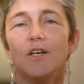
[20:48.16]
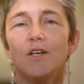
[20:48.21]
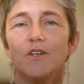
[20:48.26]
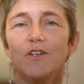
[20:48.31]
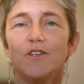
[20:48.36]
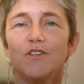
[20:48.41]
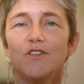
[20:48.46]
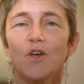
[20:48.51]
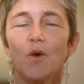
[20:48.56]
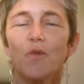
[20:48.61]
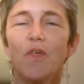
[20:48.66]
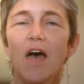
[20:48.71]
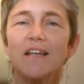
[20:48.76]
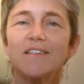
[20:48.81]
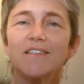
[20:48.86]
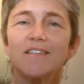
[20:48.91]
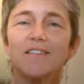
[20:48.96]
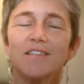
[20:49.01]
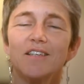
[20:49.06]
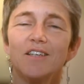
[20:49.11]
So
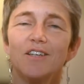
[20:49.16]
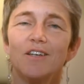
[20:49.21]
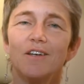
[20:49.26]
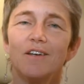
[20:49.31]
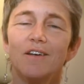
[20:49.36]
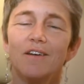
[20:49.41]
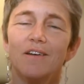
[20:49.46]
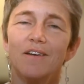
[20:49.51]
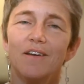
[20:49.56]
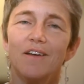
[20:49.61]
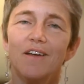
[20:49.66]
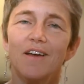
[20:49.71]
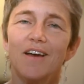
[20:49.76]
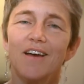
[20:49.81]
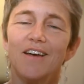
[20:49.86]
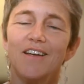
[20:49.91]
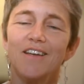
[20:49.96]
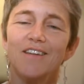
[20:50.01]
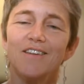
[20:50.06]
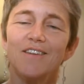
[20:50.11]
that's
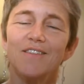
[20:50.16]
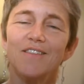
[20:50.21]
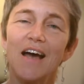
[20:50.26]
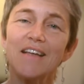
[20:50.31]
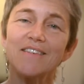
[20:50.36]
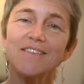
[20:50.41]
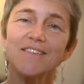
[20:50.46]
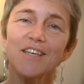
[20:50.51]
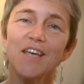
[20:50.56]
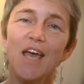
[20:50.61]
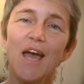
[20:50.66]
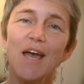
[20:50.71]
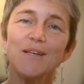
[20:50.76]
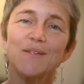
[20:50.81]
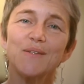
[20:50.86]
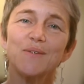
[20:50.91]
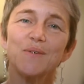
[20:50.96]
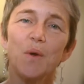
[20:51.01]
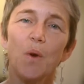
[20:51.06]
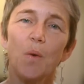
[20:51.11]
a
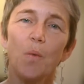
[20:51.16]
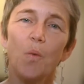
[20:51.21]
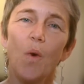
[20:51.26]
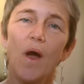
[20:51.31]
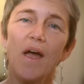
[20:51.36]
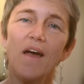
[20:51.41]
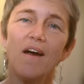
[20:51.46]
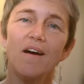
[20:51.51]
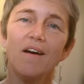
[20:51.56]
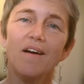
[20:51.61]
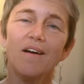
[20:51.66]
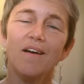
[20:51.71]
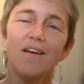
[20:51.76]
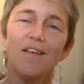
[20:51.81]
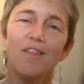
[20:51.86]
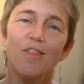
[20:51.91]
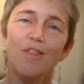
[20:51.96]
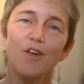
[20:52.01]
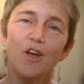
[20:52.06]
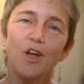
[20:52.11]
case where
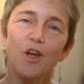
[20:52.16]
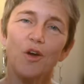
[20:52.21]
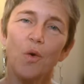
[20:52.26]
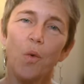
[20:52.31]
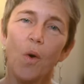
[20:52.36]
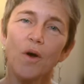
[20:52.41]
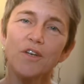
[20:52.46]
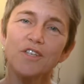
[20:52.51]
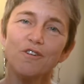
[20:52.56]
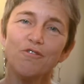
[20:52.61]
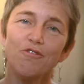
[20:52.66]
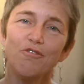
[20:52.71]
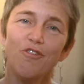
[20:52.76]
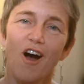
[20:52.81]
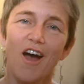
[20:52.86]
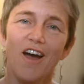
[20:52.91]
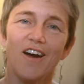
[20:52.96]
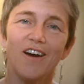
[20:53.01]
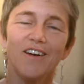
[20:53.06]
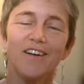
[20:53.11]
the
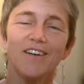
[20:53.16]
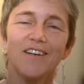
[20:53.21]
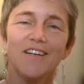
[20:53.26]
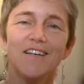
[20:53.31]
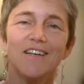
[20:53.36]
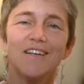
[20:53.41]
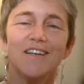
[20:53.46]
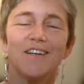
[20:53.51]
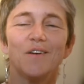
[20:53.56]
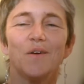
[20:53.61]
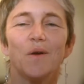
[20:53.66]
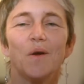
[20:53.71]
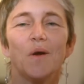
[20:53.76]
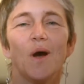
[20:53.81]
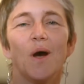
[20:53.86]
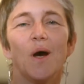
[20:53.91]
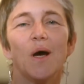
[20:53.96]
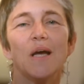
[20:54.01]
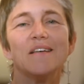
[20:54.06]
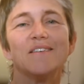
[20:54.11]
quantifier
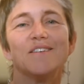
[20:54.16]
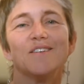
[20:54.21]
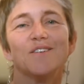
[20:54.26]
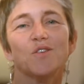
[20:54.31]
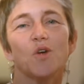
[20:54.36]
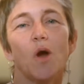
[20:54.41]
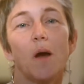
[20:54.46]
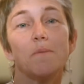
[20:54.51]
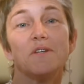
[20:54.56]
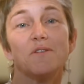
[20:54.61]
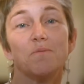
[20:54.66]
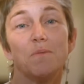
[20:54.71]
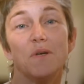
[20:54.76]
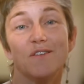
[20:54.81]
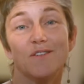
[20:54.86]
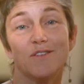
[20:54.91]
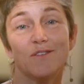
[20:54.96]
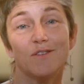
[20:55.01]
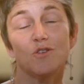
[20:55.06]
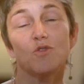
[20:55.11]
is described as being
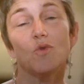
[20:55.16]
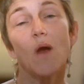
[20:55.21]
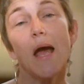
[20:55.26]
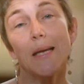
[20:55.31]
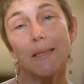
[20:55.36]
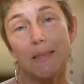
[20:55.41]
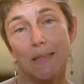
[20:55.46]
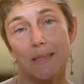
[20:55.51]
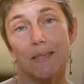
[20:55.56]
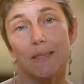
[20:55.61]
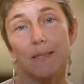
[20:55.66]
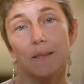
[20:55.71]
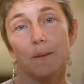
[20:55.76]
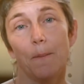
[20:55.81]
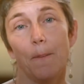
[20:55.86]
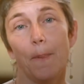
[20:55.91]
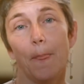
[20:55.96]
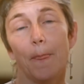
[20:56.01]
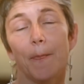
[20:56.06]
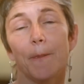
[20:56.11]
stranded.
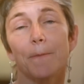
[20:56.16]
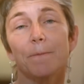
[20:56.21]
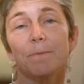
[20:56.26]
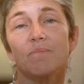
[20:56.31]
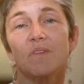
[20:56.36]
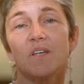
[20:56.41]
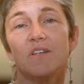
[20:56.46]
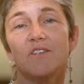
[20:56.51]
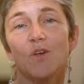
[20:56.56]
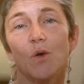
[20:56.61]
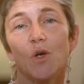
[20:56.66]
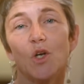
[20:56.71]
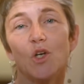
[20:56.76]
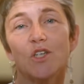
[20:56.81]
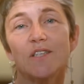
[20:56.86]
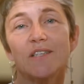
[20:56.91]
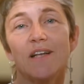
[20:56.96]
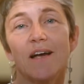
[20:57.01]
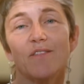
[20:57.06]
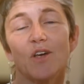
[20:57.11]
So it
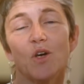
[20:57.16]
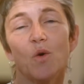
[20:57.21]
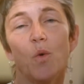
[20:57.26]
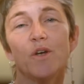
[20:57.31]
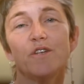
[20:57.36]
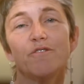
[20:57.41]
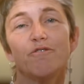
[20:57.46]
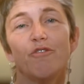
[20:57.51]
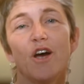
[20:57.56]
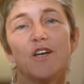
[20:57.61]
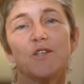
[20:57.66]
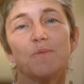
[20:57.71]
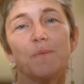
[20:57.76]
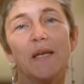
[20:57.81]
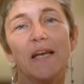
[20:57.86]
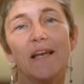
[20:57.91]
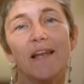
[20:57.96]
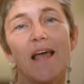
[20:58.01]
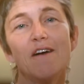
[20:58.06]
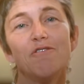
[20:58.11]
looks like the quantifier has
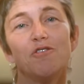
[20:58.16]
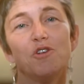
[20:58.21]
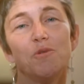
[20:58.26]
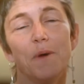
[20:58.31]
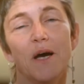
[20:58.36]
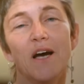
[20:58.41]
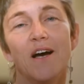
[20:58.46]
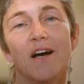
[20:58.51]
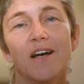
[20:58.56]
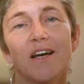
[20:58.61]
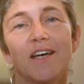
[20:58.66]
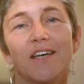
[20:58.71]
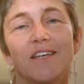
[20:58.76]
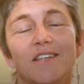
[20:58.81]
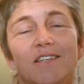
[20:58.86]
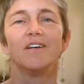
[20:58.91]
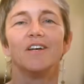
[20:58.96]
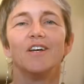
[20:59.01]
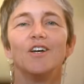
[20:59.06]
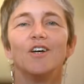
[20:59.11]
been left
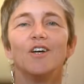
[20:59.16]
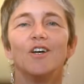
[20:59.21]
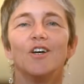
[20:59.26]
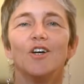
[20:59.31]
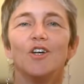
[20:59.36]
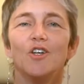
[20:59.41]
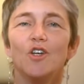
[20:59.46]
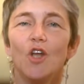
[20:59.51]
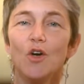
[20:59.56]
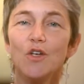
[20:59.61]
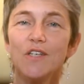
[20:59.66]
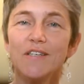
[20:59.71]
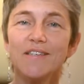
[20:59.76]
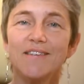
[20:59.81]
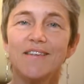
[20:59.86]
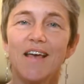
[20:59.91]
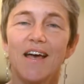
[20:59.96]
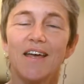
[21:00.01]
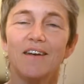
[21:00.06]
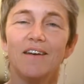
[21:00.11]
behind. Notice
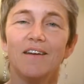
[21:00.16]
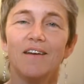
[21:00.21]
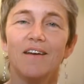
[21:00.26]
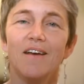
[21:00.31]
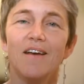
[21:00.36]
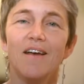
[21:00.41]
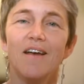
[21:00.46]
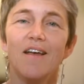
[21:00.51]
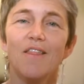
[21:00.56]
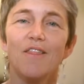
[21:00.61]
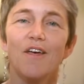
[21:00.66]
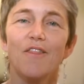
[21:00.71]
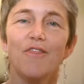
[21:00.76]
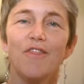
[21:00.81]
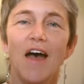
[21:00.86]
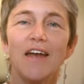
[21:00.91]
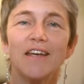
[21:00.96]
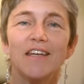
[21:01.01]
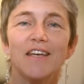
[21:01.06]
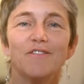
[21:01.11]
then that
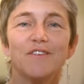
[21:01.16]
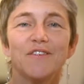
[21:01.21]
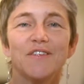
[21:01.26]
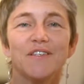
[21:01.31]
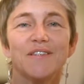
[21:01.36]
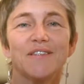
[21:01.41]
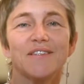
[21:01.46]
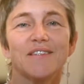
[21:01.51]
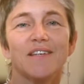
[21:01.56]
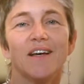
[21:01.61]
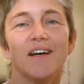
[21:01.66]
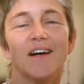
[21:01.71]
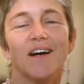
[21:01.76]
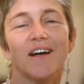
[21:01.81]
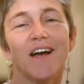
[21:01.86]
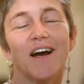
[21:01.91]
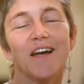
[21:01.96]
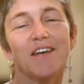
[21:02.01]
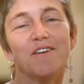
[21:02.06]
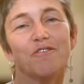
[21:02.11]
that gives us a
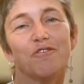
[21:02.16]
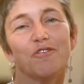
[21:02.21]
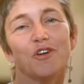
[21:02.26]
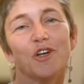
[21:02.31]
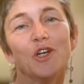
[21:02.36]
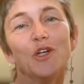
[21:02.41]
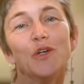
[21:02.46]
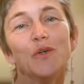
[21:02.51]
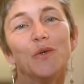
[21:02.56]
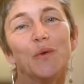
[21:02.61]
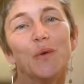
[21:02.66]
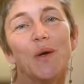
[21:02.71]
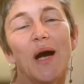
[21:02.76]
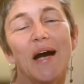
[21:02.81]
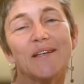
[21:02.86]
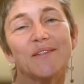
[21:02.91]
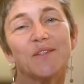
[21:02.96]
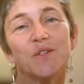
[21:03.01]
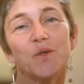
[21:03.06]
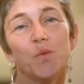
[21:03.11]
kind of clue
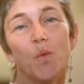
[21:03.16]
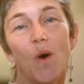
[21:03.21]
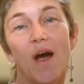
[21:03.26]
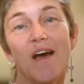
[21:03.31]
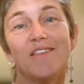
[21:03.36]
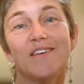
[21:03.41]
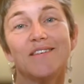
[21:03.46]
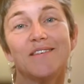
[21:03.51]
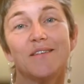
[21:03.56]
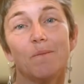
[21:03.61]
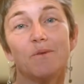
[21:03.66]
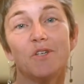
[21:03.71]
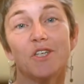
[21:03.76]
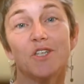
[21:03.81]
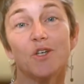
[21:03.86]
as to where the subject